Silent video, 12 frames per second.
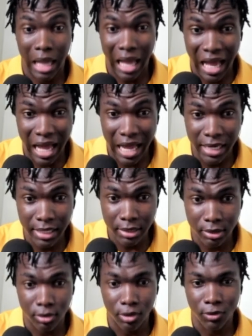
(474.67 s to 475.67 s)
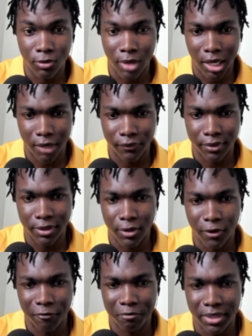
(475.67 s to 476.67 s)
and you have
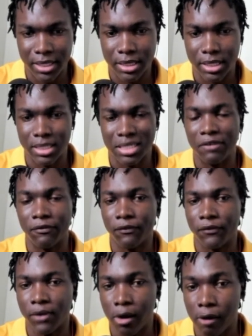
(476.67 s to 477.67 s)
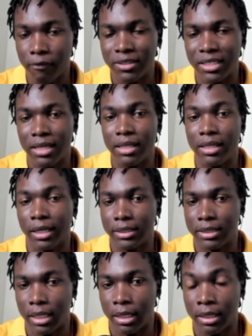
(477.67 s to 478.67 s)
enough pieces involved in the
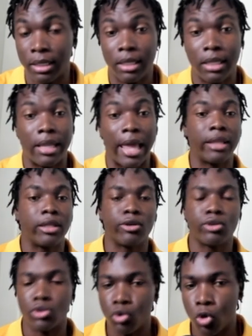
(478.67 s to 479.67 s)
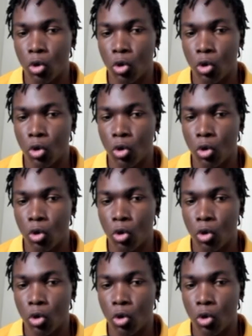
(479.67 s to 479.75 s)
attack, like there is no